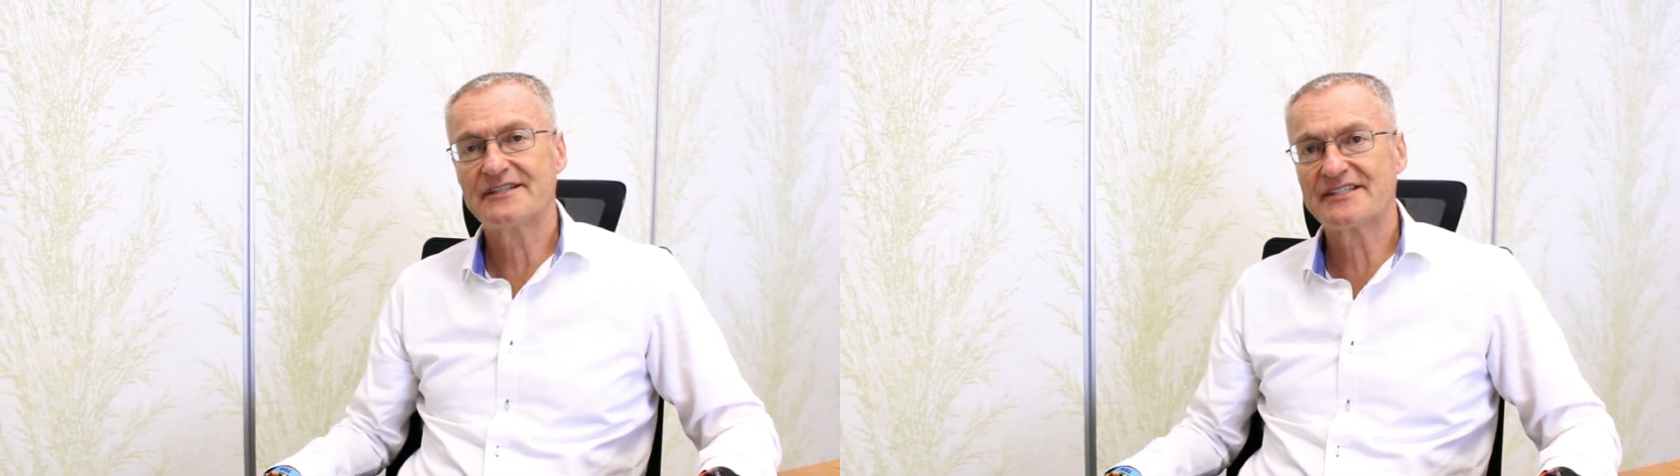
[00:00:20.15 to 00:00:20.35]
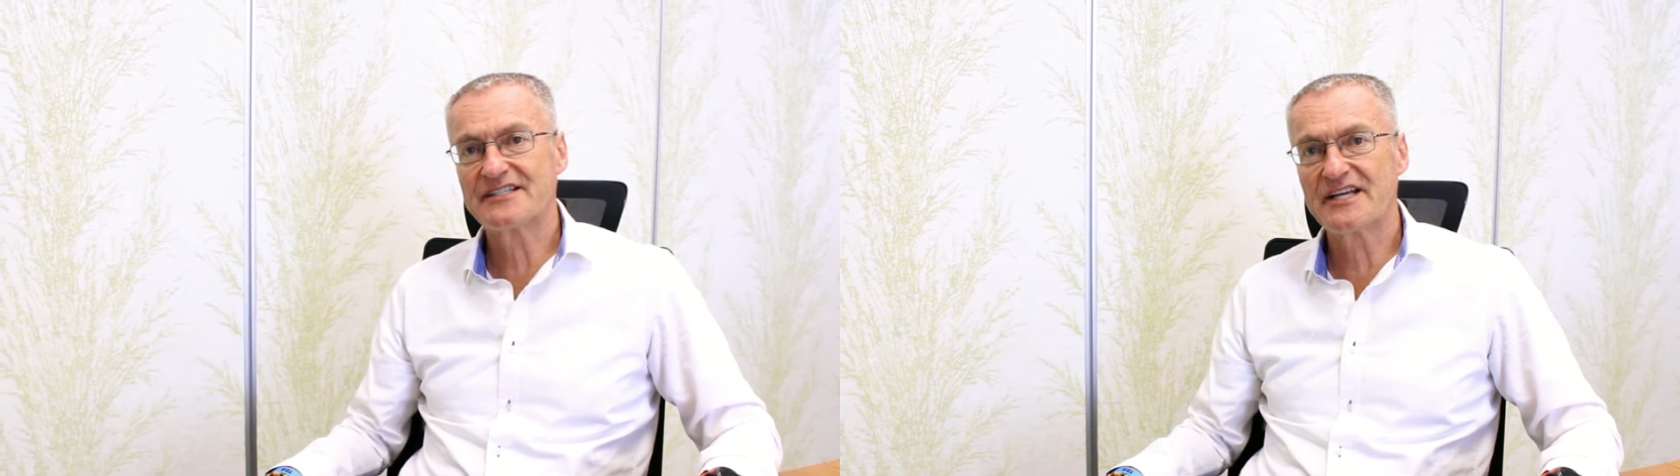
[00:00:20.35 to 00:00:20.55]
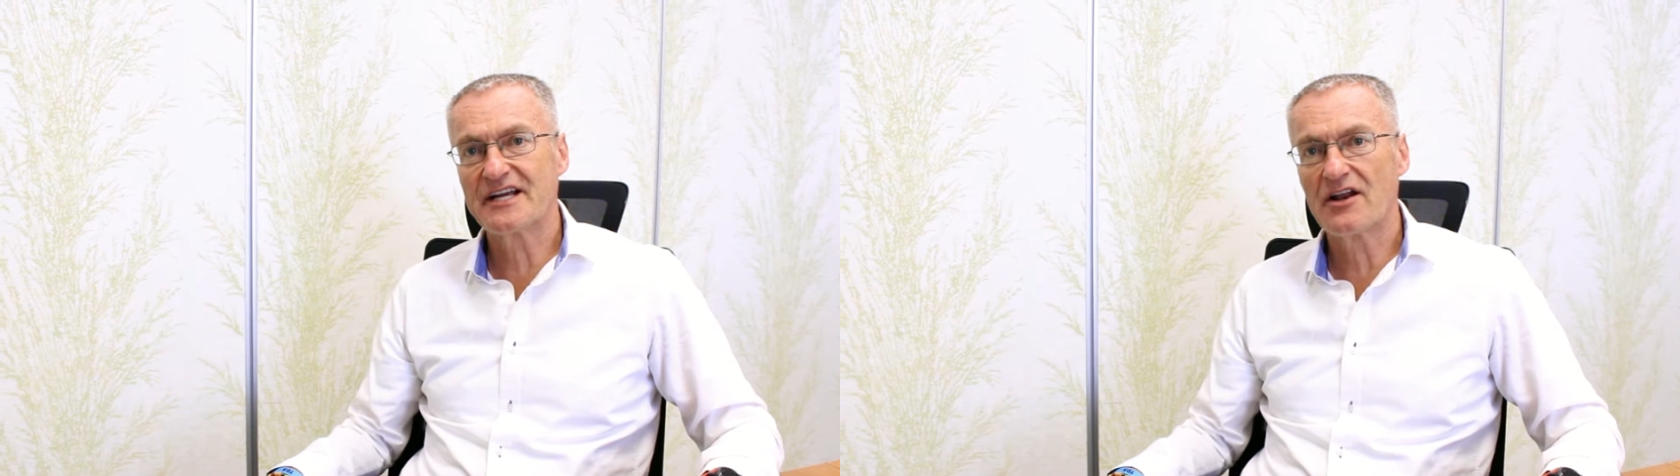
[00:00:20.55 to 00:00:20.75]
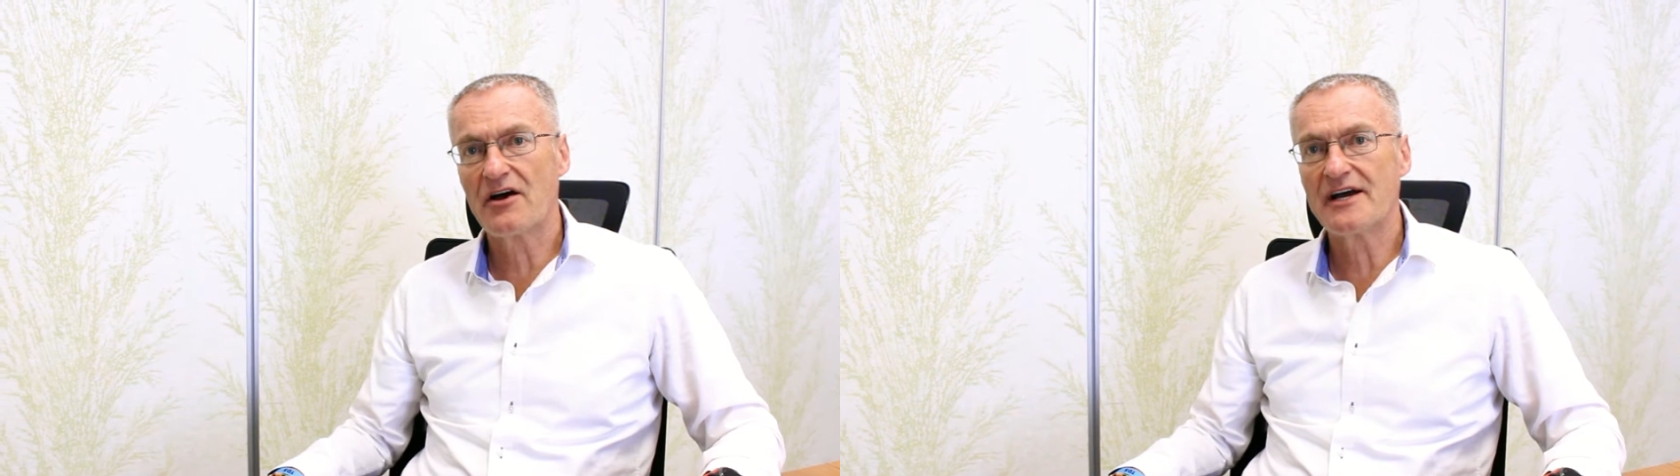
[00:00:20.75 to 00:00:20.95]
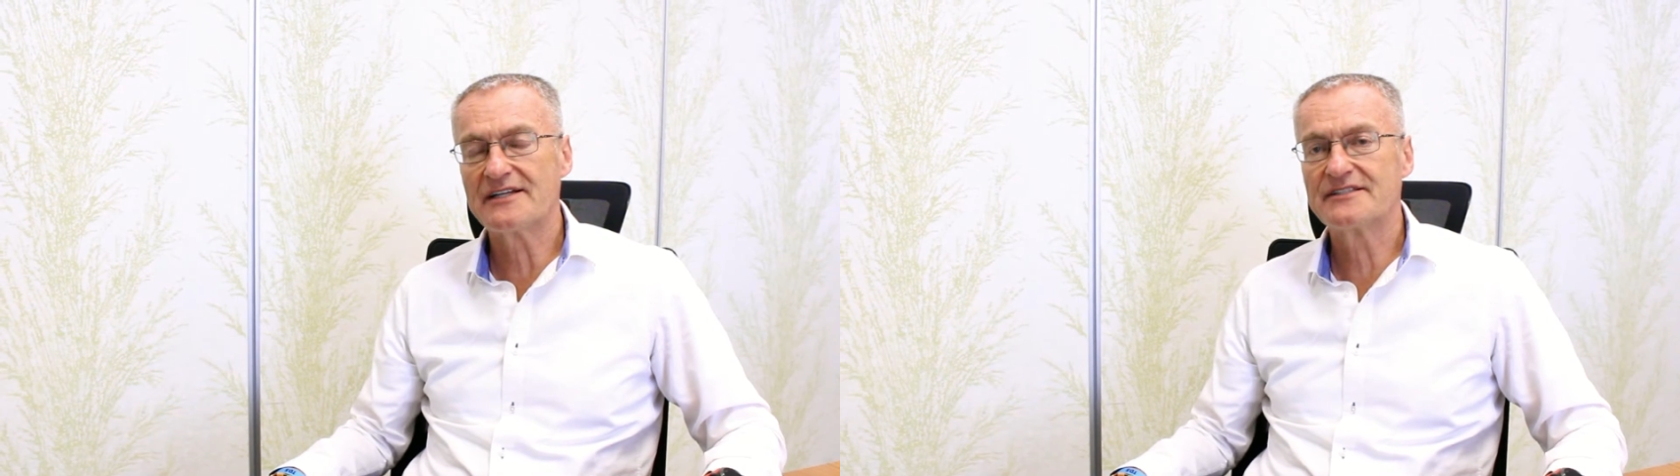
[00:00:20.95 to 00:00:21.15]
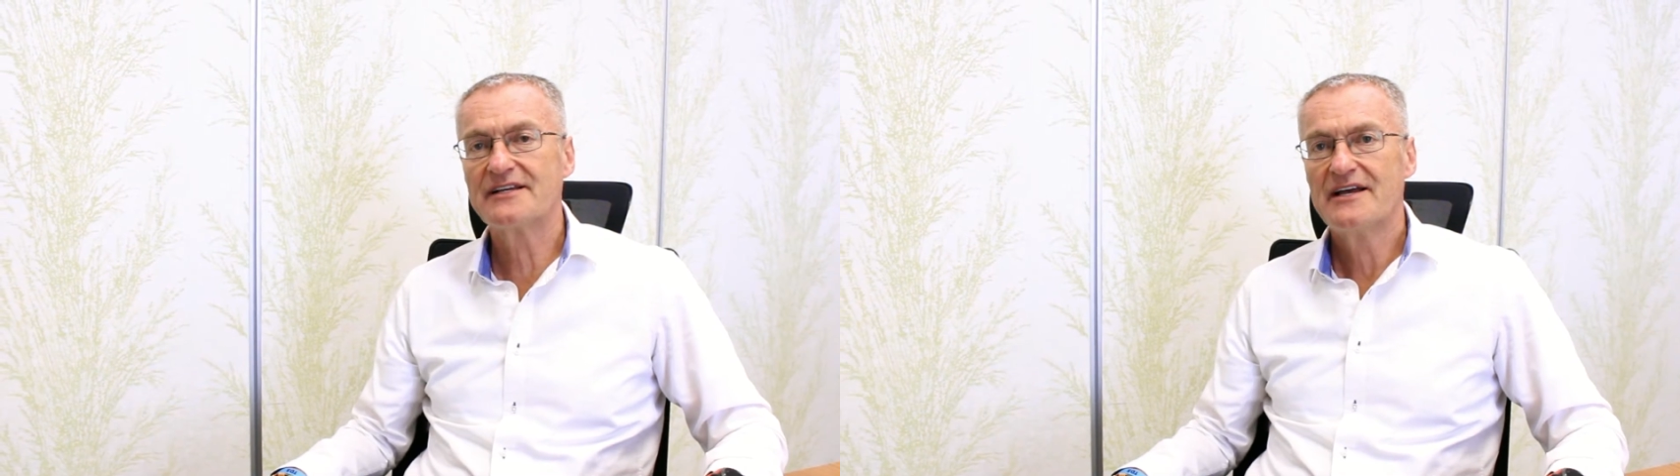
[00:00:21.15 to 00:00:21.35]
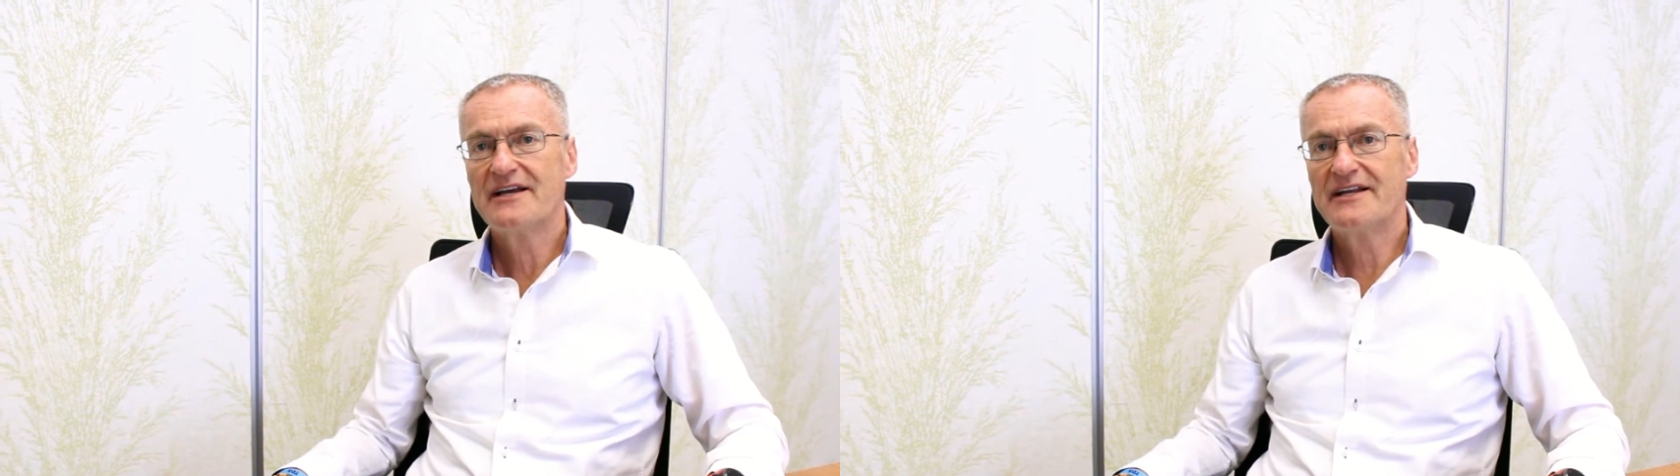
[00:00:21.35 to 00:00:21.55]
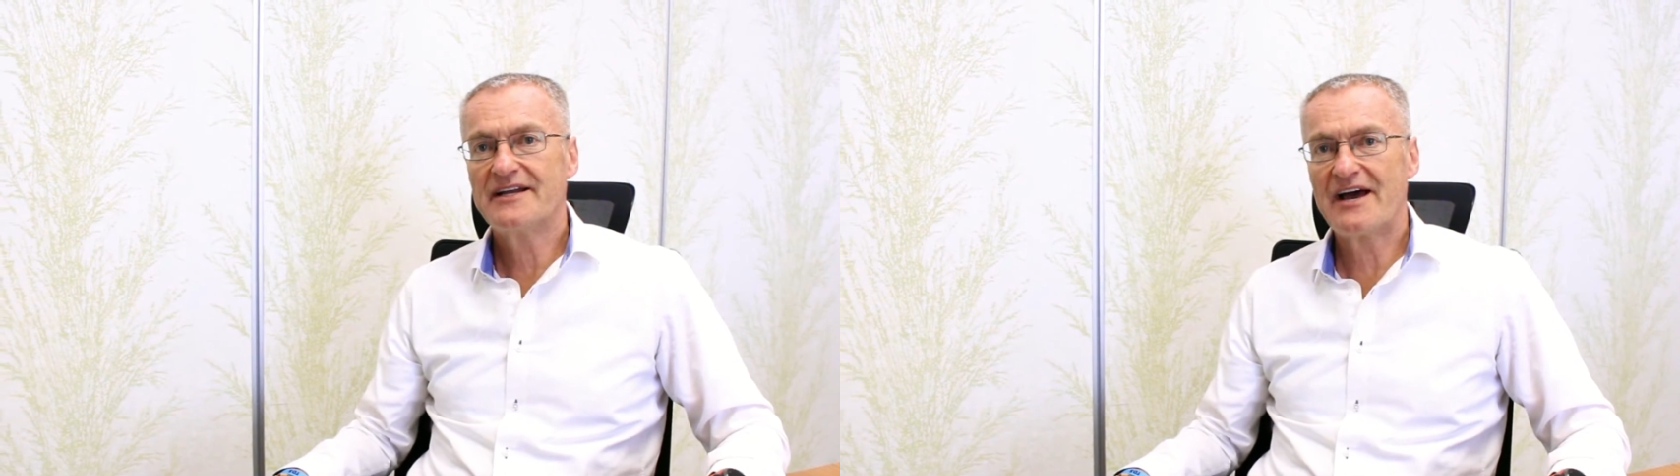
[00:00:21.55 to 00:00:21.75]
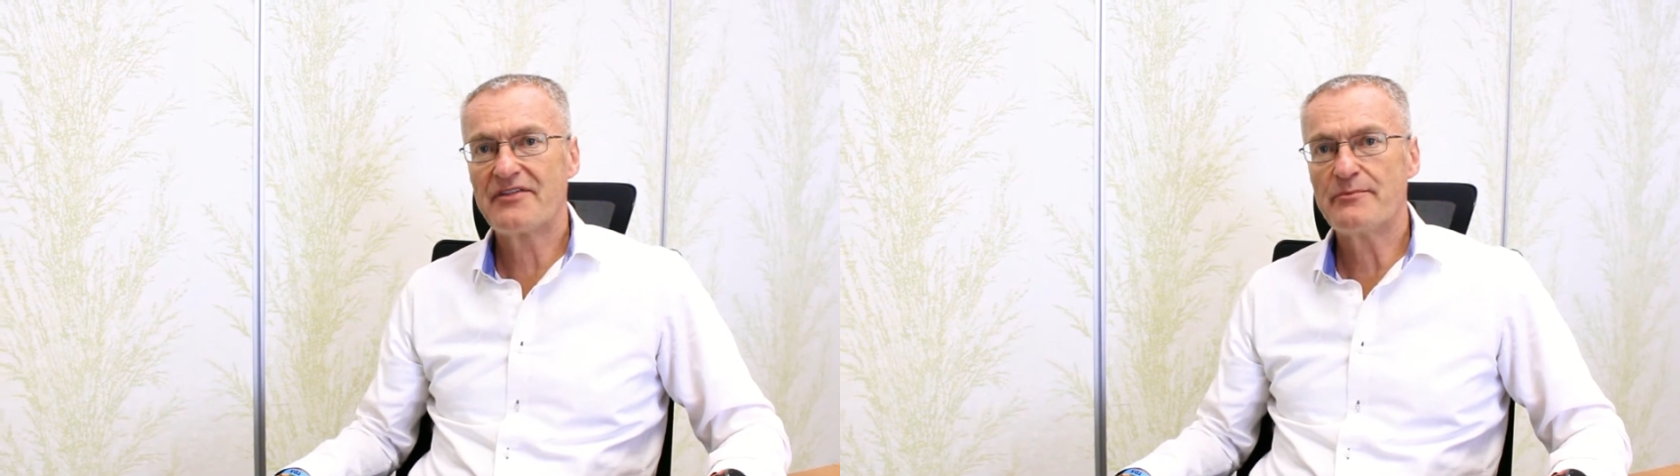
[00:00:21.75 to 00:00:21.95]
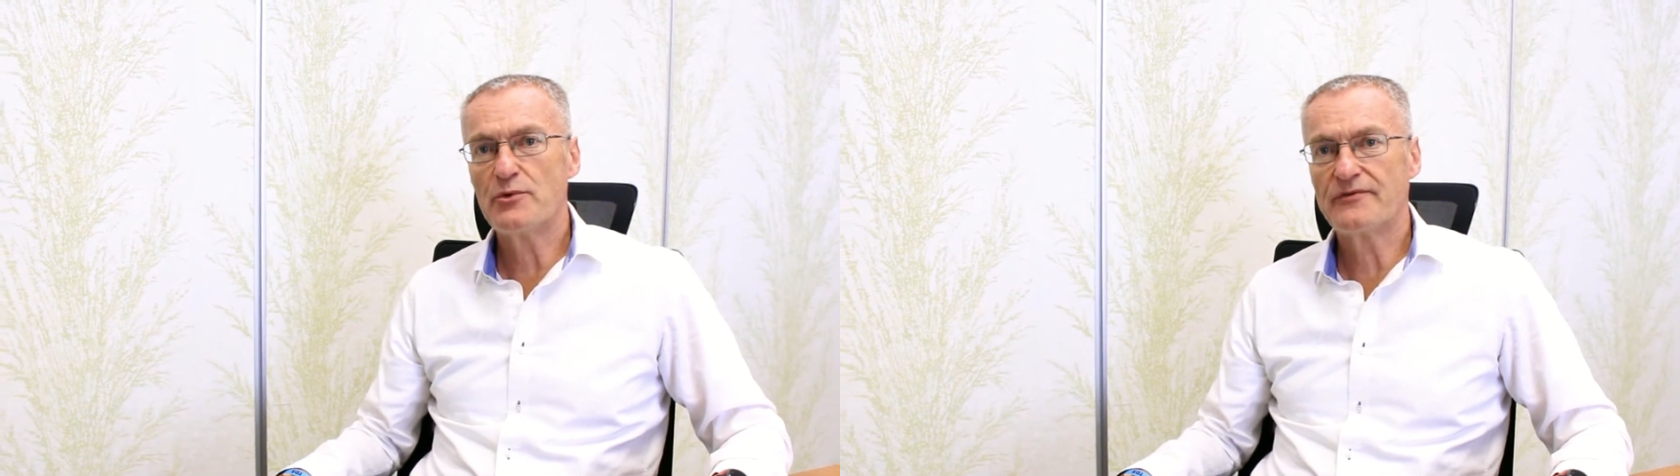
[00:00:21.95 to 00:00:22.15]
existing clients in how
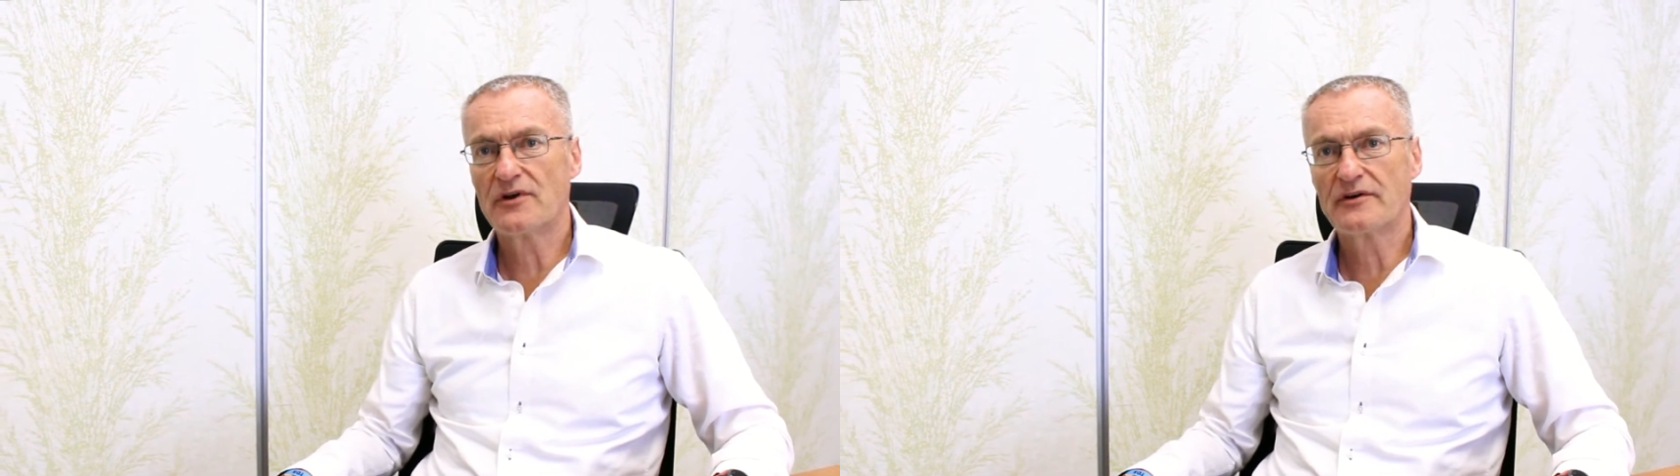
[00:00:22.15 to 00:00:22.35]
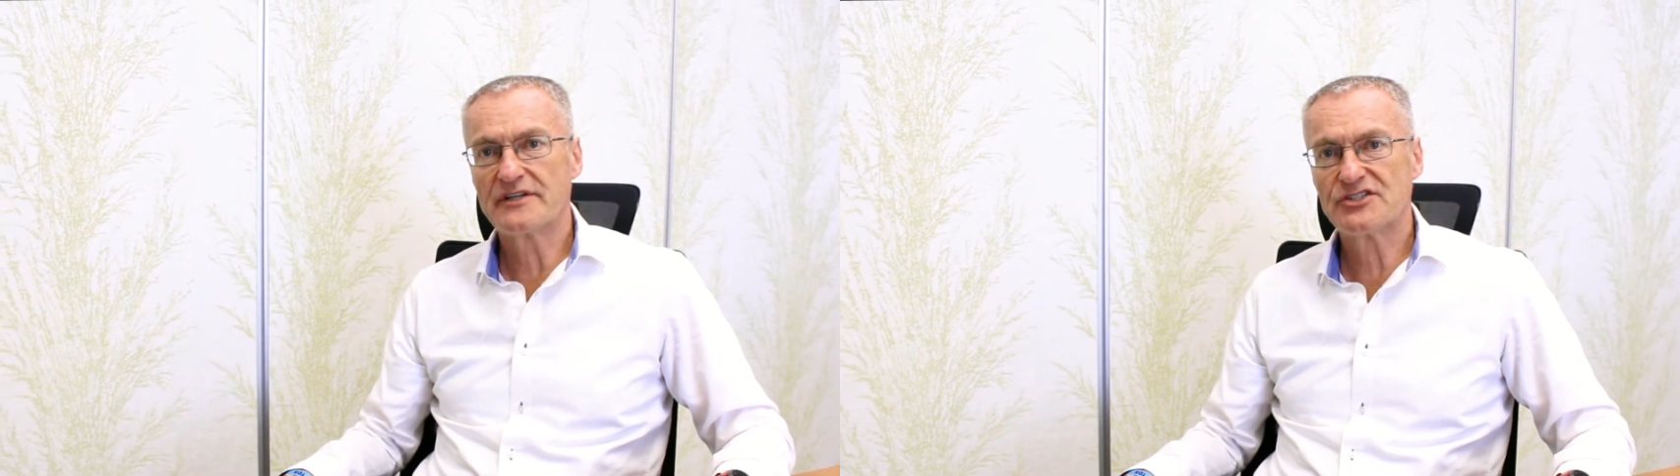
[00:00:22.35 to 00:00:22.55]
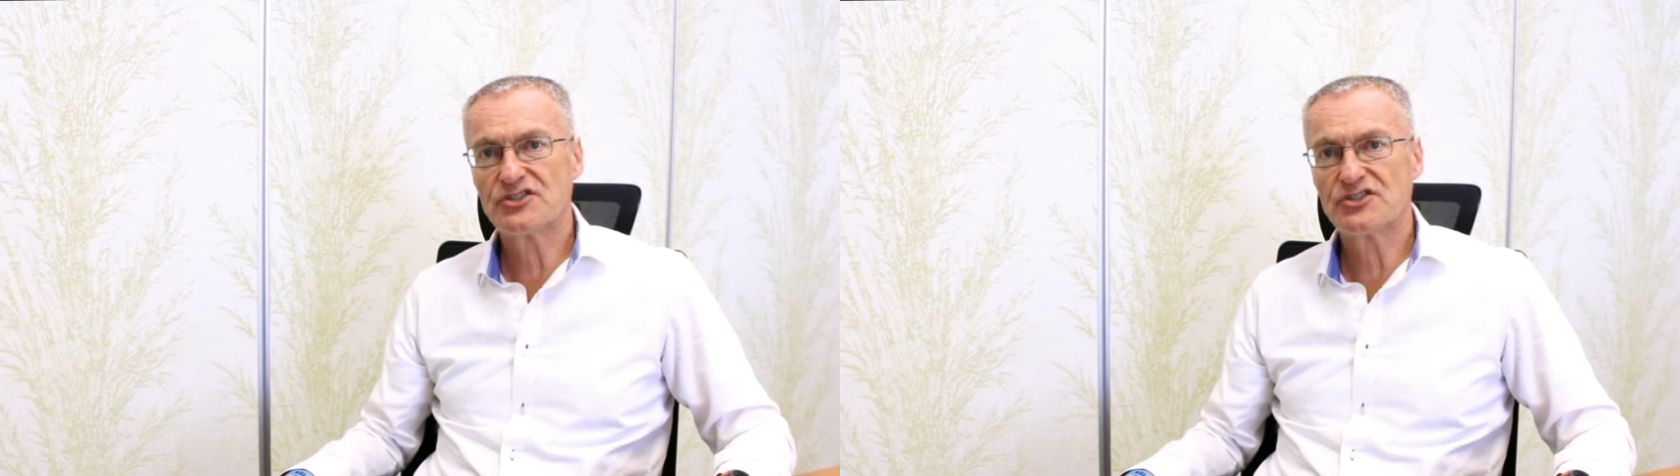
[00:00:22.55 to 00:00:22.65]
they move along this